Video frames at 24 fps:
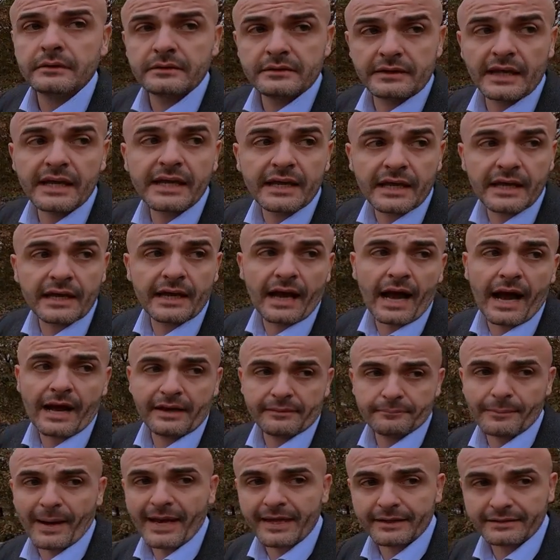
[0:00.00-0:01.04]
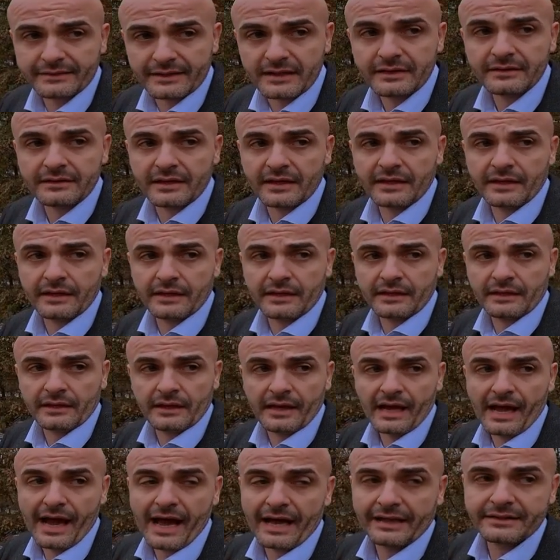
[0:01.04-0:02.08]
thinking by thinking
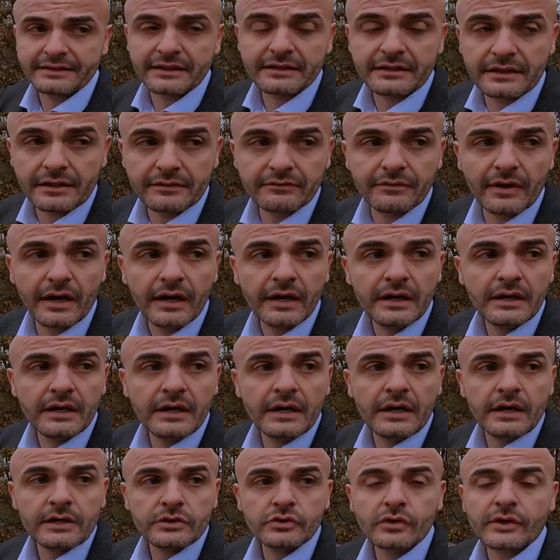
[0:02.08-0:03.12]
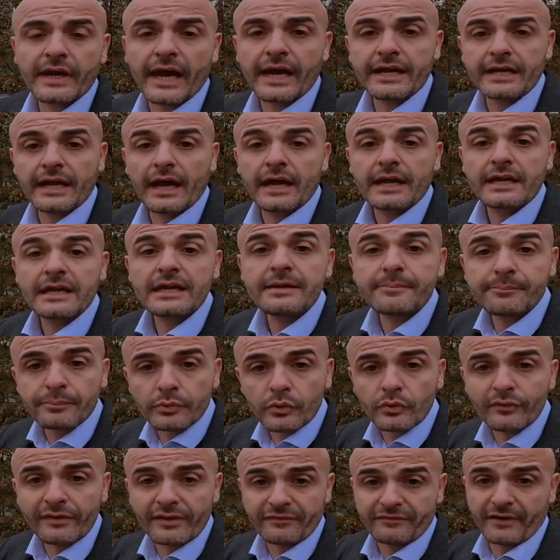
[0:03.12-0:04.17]
additive. You can
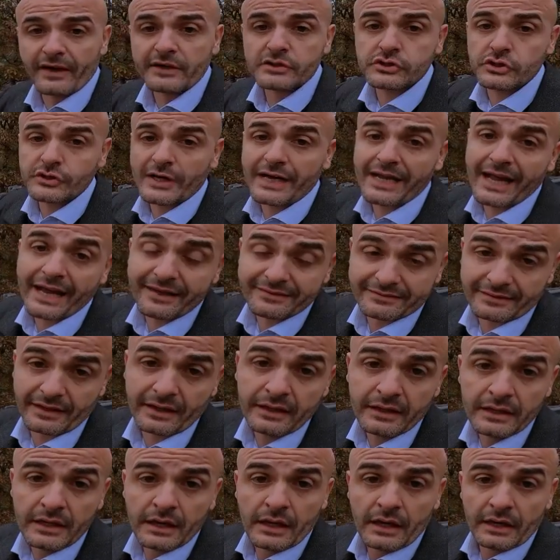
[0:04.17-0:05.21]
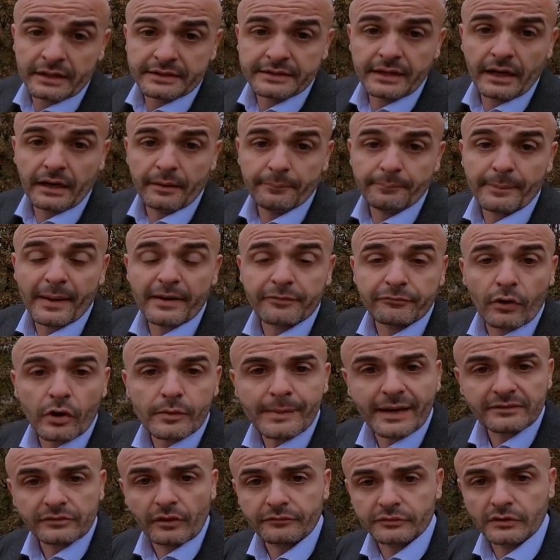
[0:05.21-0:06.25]
improve and functionalize the
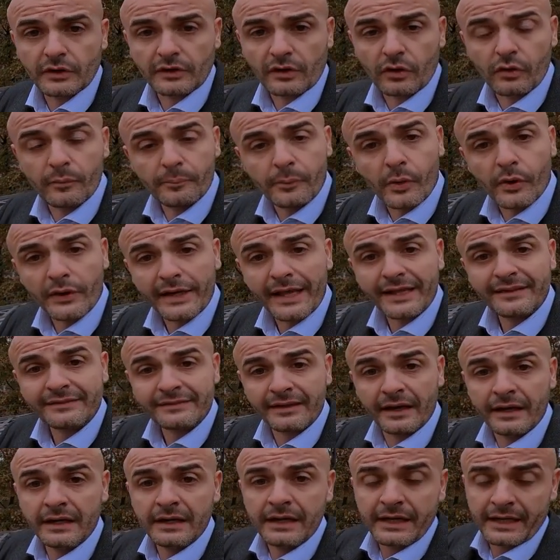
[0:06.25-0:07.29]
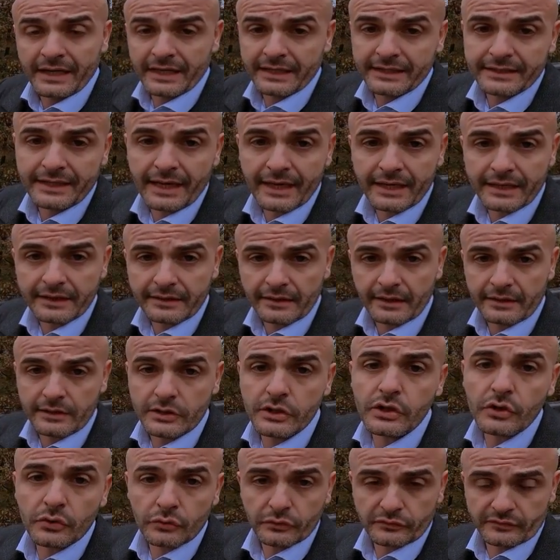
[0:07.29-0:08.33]
performance of the components in their
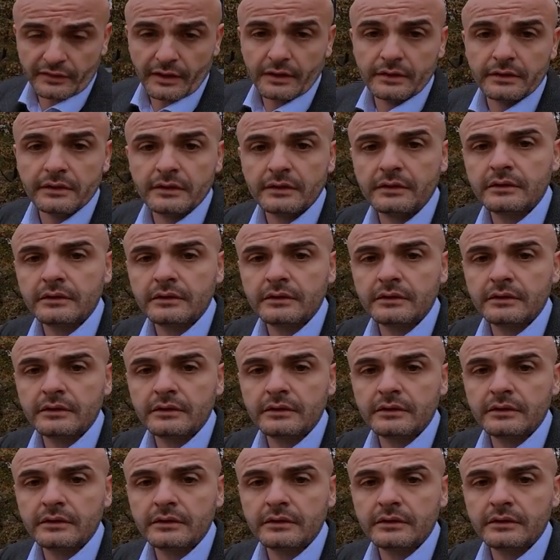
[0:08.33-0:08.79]
use.